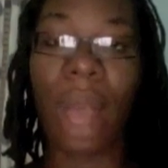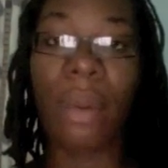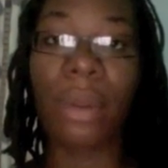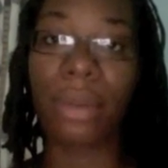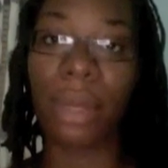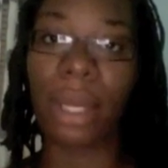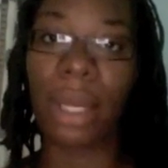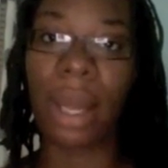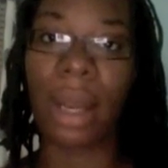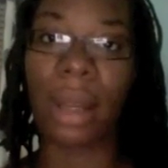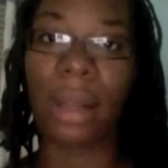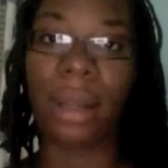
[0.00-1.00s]
was really
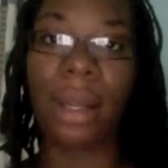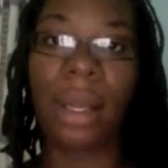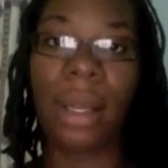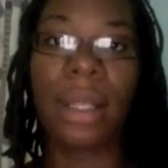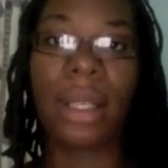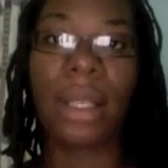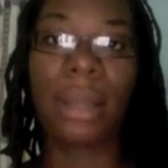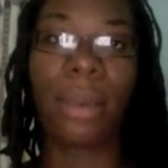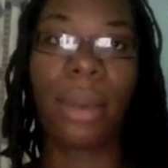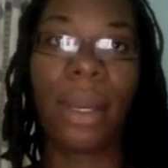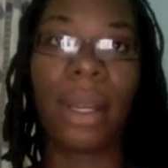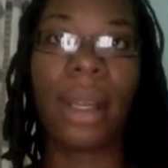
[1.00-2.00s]
kind of
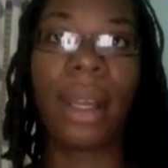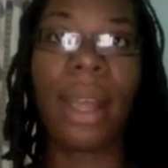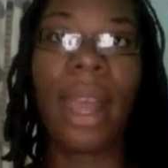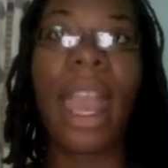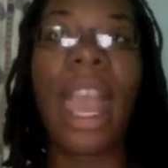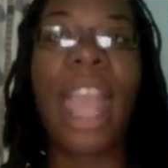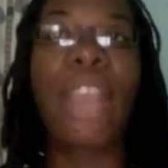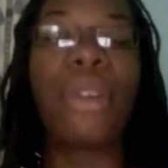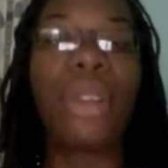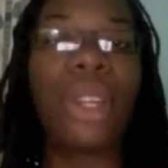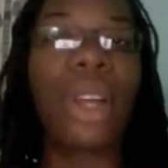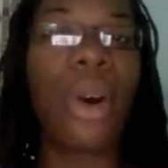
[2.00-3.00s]
disappointed.
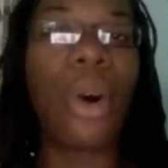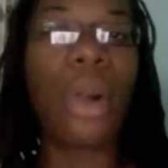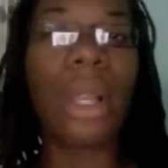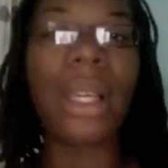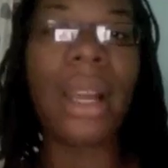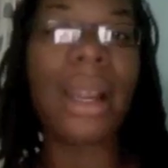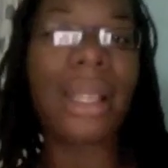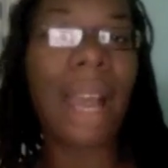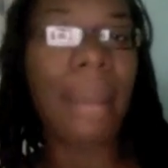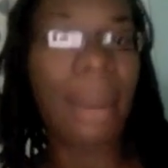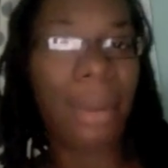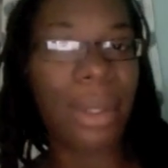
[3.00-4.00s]
And the whole entire
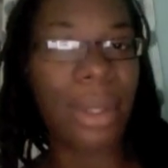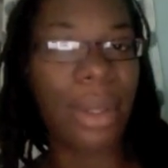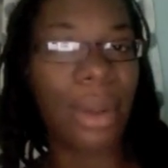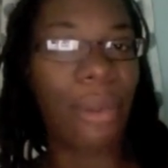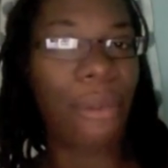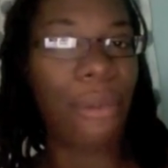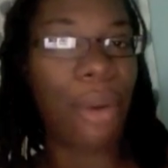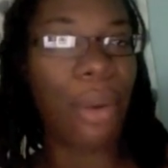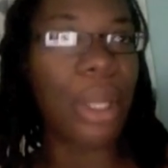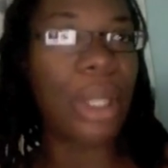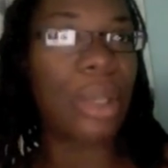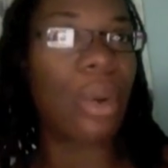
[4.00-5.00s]
time I was
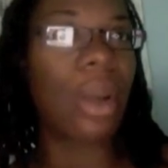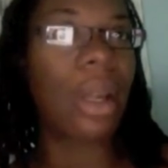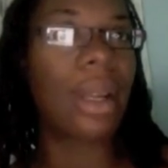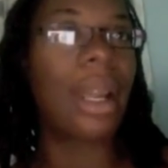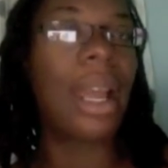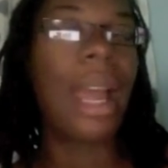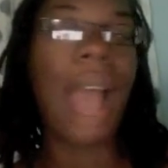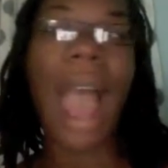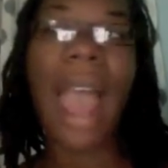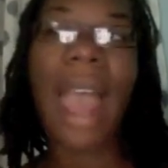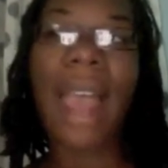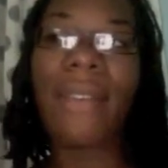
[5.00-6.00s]
focused on, I
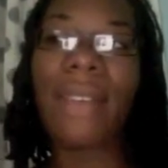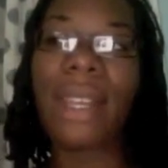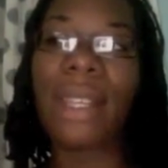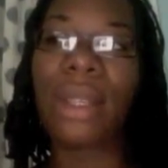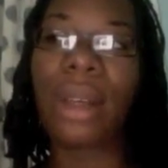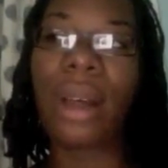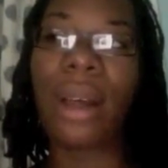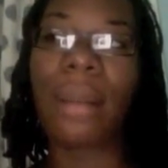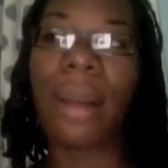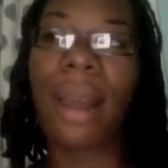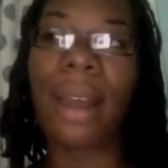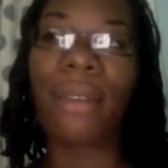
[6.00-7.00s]
have
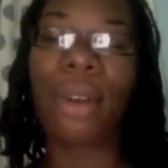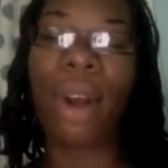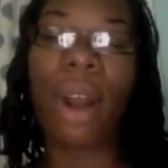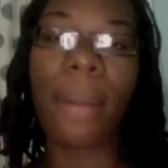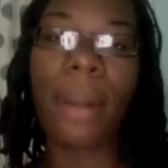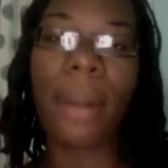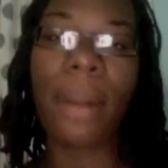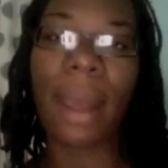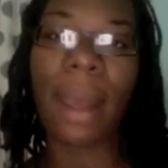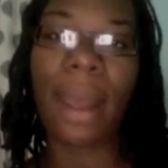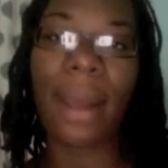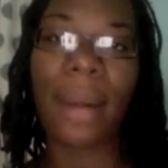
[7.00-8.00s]
carpet in my